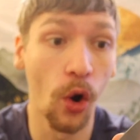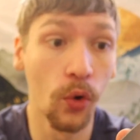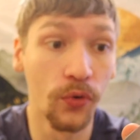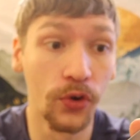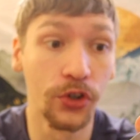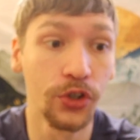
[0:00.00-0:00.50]

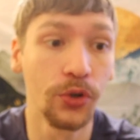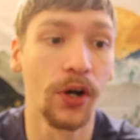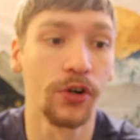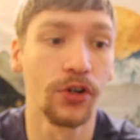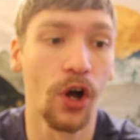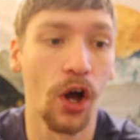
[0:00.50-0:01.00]
over
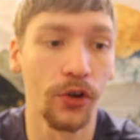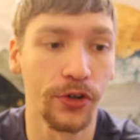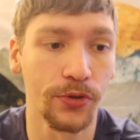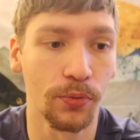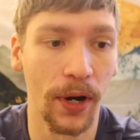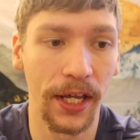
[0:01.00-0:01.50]

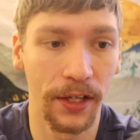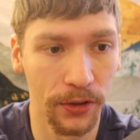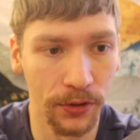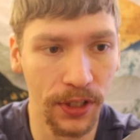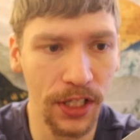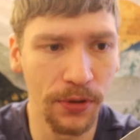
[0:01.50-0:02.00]
$200
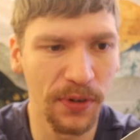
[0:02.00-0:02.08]
regularly.